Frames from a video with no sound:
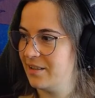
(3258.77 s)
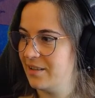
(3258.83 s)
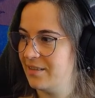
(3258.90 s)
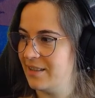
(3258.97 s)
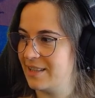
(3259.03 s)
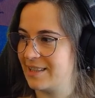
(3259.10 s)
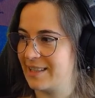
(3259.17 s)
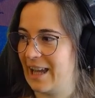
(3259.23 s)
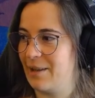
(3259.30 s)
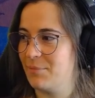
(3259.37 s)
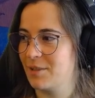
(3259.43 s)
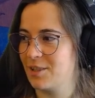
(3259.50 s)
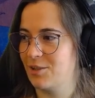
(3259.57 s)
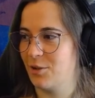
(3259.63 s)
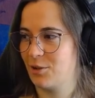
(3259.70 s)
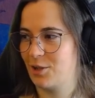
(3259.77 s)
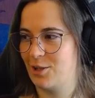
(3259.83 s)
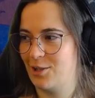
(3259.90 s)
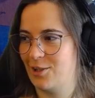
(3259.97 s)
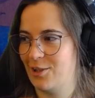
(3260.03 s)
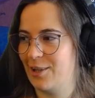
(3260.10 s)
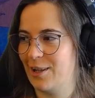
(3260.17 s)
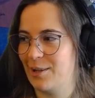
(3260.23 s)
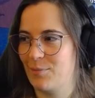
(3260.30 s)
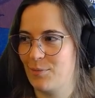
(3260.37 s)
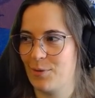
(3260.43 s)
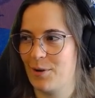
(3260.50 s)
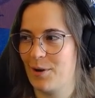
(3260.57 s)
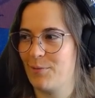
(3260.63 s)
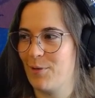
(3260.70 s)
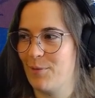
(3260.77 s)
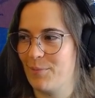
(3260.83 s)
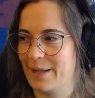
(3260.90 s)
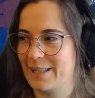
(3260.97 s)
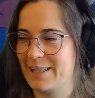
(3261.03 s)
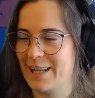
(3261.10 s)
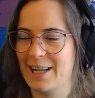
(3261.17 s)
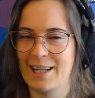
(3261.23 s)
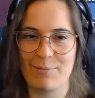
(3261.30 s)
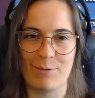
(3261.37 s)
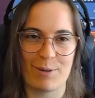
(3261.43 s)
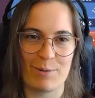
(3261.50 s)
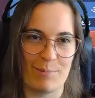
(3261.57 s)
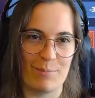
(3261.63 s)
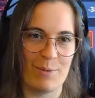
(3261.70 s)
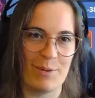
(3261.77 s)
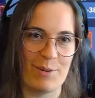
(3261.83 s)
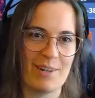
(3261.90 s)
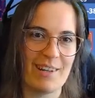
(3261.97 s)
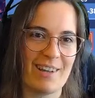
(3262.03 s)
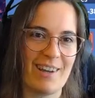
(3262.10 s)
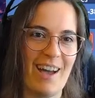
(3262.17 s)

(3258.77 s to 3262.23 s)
This game is not cute anymore. I want my teddy. What a mood.